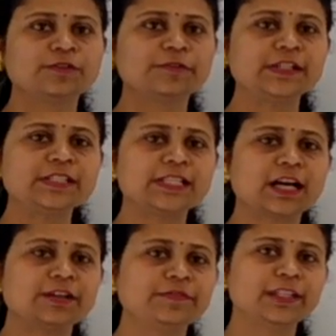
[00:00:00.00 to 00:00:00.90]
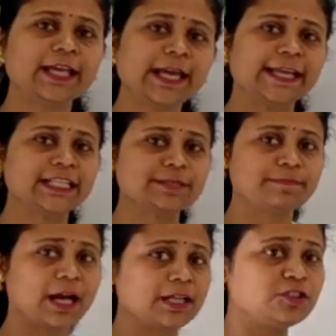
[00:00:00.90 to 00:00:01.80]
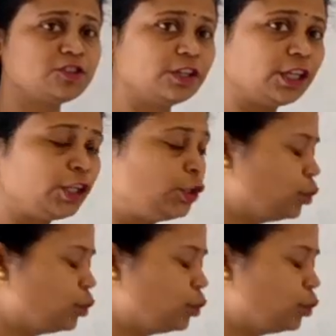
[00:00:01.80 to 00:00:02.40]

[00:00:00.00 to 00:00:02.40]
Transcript: So we'll start with the expansion in